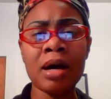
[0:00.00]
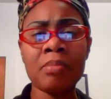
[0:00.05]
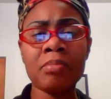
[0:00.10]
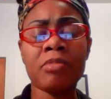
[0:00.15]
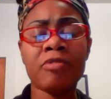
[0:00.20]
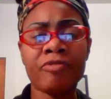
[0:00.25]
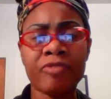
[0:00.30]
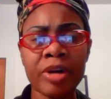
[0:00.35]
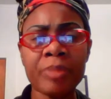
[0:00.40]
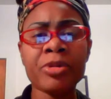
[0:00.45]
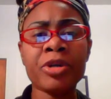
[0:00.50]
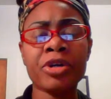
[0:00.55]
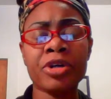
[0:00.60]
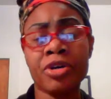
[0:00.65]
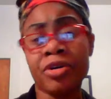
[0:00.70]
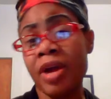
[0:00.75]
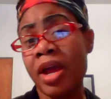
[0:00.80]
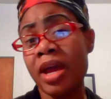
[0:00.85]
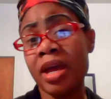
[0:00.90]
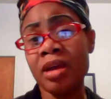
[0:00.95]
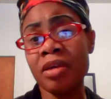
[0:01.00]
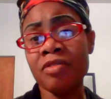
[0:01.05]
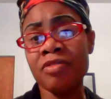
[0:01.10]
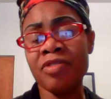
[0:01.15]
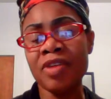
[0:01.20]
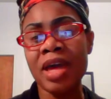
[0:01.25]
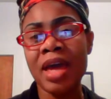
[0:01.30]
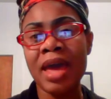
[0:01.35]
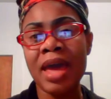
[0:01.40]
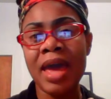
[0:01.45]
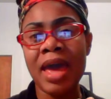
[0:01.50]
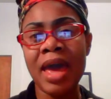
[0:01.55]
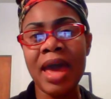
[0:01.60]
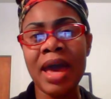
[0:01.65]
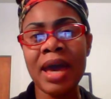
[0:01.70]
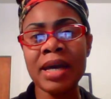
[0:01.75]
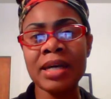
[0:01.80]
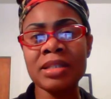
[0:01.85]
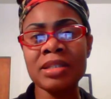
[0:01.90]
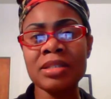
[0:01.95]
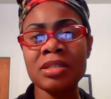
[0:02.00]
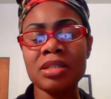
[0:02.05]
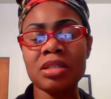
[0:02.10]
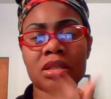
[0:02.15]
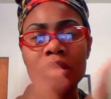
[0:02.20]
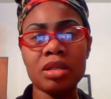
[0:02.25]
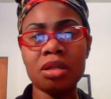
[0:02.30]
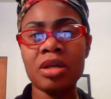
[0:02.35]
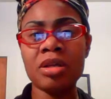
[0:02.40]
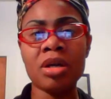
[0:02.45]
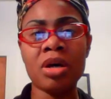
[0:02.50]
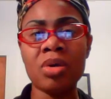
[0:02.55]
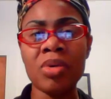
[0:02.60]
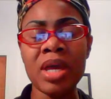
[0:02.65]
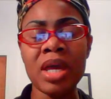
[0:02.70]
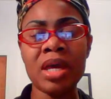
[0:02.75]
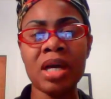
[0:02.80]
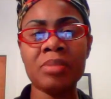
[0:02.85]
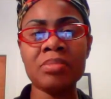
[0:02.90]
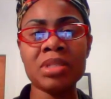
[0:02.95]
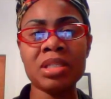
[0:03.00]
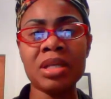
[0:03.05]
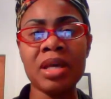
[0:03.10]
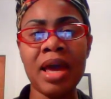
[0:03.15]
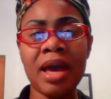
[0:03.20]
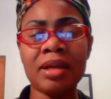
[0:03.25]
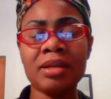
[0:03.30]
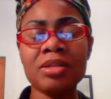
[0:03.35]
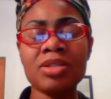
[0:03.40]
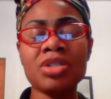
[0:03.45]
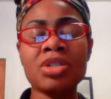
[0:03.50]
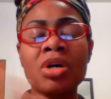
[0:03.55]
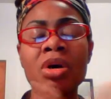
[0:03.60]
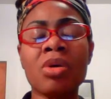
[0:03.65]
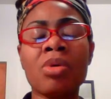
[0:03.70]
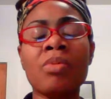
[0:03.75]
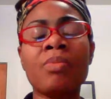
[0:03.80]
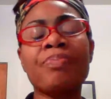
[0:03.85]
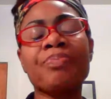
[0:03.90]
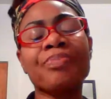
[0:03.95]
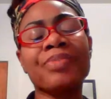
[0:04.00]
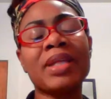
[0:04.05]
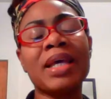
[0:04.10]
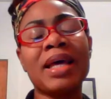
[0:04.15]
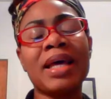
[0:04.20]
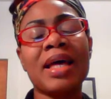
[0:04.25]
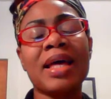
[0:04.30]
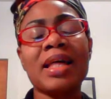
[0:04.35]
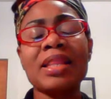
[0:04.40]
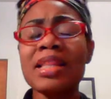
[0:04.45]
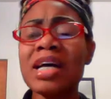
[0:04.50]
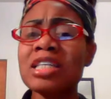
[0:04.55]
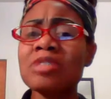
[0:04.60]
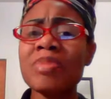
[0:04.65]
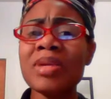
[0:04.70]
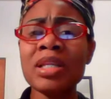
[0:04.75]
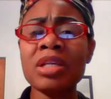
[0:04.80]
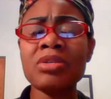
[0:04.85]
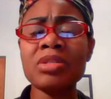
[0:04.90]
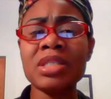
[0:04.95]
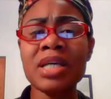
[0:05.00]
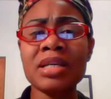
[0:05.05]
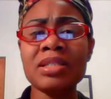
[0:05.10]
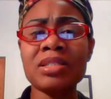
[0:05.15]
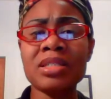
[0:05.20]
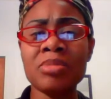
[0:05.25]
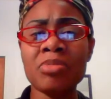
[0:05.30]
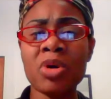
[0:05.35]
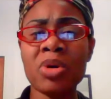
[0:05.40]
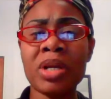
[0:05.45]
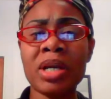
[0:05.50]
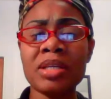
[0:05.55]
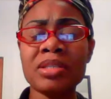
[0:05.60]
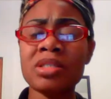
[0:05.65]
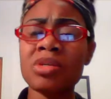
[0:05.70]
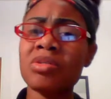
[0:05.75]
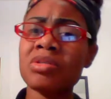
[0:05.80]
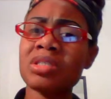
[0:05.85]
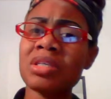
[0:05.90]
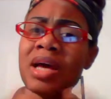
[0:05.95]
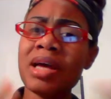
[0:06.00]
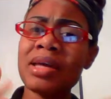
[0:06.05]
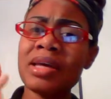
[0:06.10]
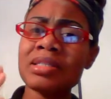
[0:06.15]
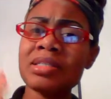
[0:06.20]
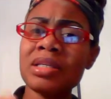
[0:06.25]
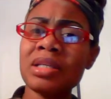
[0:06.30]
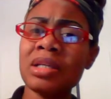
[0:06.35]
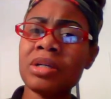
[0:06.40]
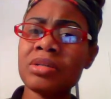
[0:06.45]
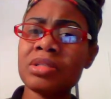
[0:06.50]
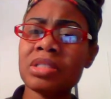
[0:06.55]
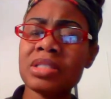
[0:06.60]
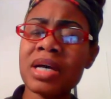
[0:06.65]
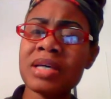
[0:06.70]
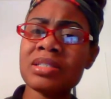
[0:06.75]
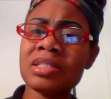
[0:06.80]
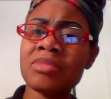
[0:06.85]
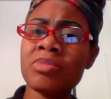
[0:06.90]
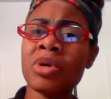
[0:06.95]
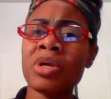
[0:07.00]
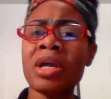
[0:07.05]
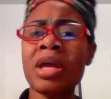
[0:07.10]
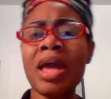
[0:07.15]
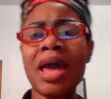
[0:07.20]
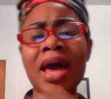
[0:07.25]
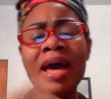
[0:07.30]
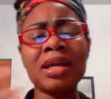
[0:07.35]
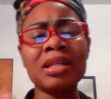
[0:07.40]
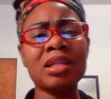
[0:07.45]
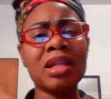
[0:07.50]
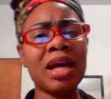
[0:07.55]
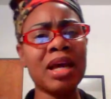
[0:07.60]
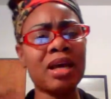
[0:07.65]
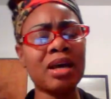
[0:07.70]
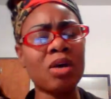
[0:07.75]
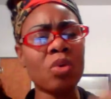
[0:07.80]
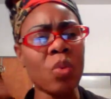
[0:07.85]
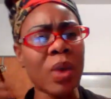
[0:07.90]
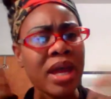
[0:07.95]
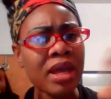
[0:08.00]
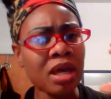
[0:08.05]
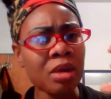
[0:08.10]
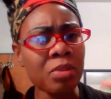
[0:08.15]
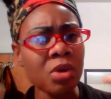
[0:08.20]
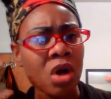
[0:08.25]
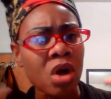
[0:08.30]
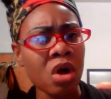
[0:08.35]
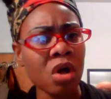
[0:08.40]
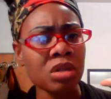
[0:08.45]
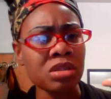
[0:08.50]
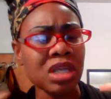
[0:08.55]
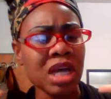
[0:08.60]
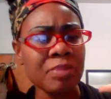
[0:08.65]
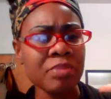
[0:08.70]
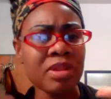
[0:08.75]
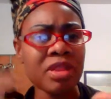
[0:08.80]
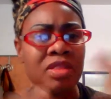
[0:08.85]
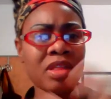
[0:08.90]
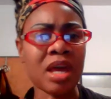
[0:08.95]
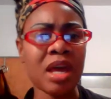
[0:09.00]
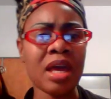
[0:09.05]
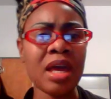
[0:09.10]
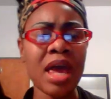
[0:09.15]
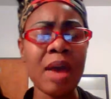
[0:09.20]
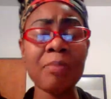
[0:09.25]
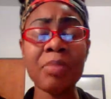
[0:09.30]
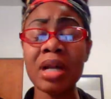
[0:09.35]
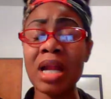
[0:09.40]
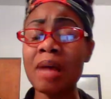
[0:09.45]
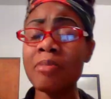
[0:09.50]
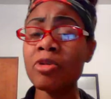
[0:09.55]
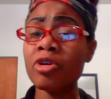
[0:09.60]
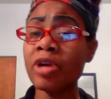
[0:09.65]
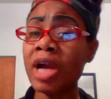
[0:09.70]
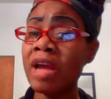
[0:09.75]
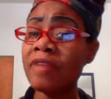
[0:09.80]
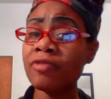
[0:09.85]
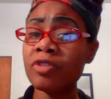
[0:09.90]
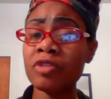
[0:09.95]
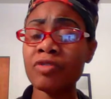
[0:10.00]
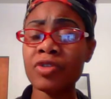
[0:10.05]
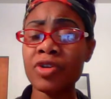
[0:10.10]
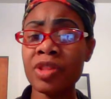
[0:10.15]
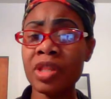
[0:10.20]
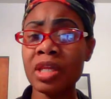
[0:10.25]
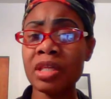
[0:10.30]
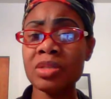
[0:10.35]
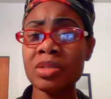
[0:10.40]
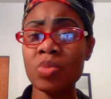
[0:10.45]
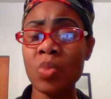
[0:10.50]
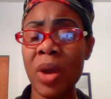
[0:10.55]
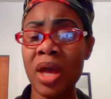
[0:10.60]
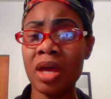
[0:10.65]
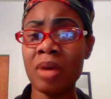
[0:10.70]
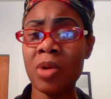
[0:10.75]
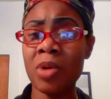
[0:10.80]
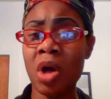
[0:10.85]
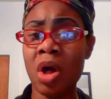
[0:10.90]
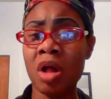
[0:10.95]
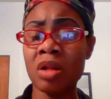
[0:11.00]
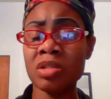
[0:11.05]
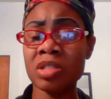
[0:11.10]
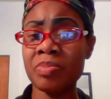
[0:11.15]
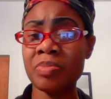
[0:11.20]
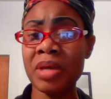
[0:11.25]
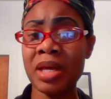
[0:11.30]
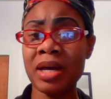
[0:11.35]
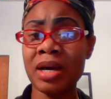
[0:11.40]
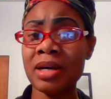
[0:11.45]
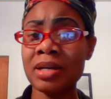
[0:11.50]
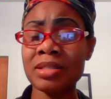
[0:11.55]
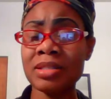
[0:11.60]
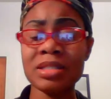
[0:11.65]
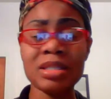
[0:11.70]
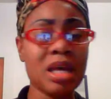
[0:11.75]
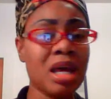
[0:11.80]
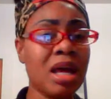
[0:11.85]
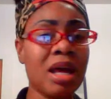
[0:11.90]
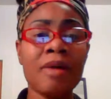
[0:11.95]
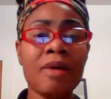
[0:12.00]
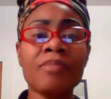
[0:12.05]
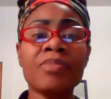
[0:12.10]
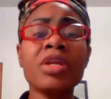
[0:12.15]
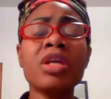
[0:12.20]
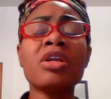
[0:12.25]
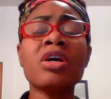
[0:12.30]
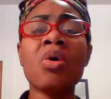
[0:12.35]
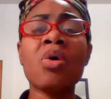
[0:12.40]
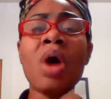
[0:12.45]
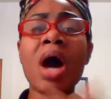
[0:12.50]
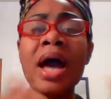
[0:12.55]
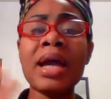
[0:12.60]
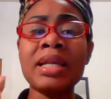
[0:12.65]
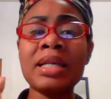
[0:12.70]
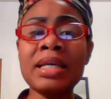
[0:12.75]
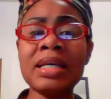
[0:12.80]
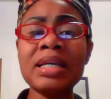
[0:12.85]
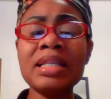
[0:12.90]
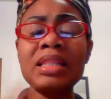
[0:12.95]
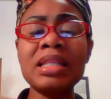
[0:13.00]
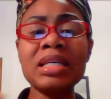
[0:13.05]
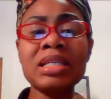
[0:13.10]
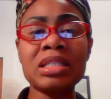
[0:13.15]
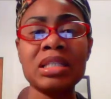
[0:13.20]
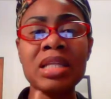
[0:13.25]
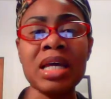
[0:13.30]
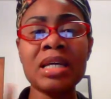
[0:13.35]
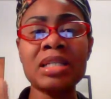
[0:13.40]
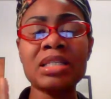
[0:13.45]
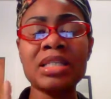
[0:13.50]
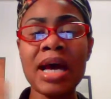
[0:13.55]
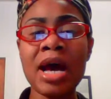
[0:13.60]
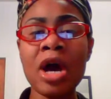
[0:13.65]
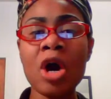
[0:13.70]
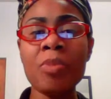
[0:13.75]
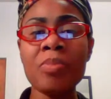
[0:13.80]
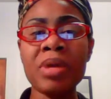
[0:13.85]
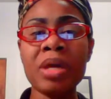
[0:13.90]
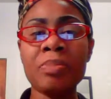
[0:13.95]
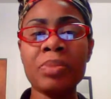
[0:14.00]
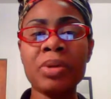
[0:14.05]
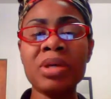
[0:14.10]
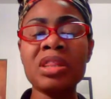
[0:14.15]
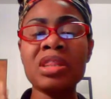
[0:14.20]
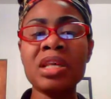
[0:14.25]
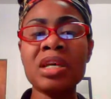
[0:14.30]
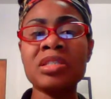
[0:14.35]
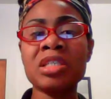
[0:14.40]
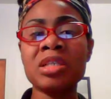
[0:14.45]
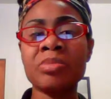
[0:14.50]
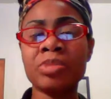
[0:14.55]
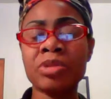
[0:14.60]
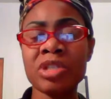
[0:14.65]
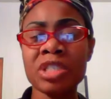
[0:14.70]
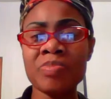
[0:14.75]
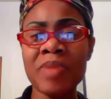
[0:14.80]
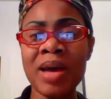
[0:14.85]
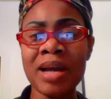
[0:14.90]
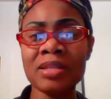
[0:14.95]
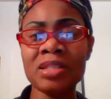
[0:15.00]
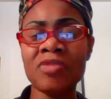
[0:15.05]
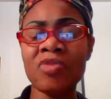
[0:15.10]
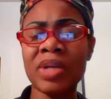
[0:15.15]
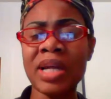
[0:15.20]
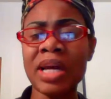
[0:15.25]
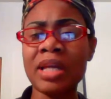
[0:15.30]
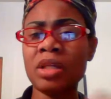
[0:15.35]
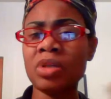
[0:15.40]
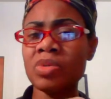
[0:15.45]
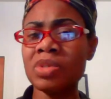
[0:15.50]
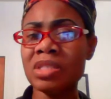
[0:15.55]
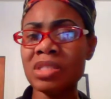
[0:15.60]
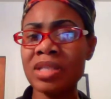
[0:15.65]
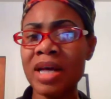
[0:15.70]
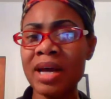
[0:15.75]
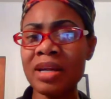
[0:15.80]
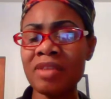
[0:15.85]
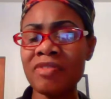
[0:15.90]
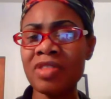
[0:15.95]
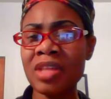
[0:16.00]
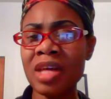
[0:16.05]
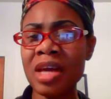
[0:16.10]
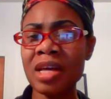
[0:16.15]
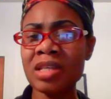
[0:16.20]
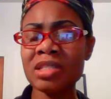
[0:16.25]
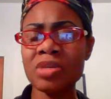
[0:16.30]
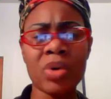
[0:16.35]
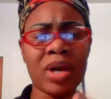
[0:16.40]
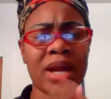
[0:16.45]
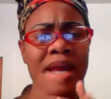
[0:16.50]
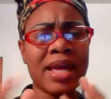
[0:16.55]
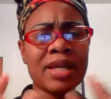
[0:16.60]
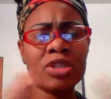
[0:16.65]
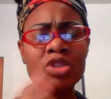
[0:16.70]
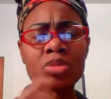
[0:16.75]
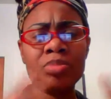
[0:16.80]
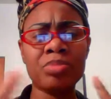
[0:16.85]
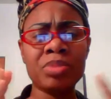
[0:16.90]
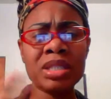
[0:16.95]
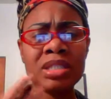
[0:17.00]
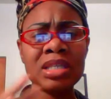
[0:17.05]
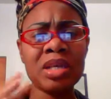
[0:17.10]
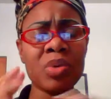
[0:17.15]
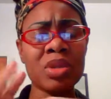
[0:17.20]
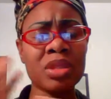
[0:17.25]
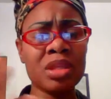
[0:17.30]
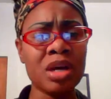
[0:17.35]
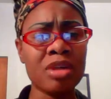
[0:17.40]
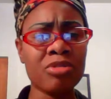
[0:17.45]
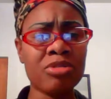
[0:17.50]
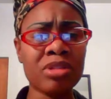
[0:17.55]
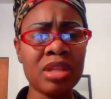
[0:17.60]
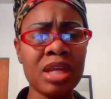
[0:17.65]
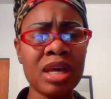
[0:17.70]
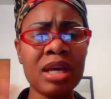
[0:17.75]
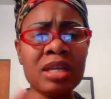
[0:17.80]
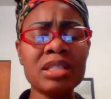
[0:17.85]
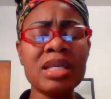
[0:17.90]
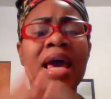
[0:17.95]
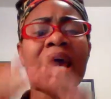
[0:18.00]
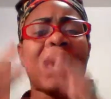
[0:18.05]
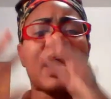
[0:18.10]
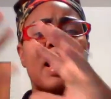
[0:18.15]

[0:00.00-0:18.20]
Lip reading: from your grave, and he comes again. So that's my little testimony. So it's, I guess, a little testimony and like a wake up call type of thing. But I'm grateful for these wake up calls because, I need these things to help me put things in perspective when I lose sight of things or I get too busy with other things.